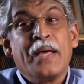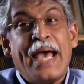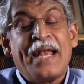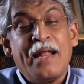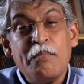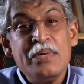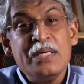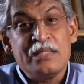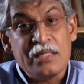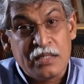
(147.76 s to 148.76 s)
At number
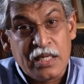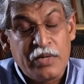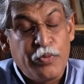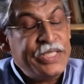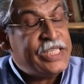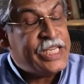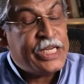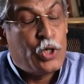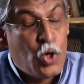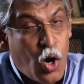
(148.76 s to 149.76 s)
60, which he
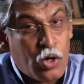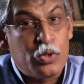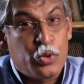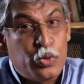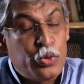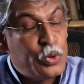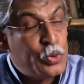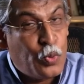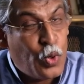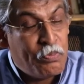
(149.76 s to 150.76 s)
got to, you
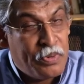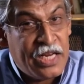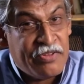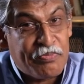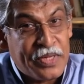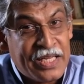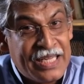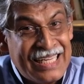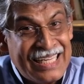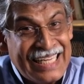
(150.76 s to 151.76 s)
won't believe
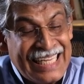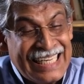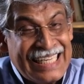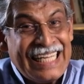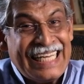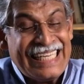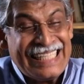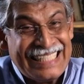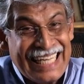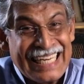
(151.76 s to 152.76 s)
me, in
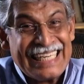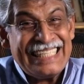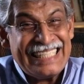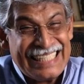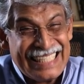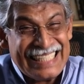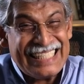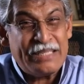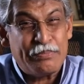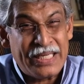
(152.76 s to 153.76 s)
exactly
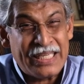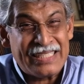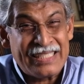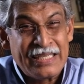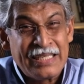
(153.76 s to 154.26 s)
60 minutes.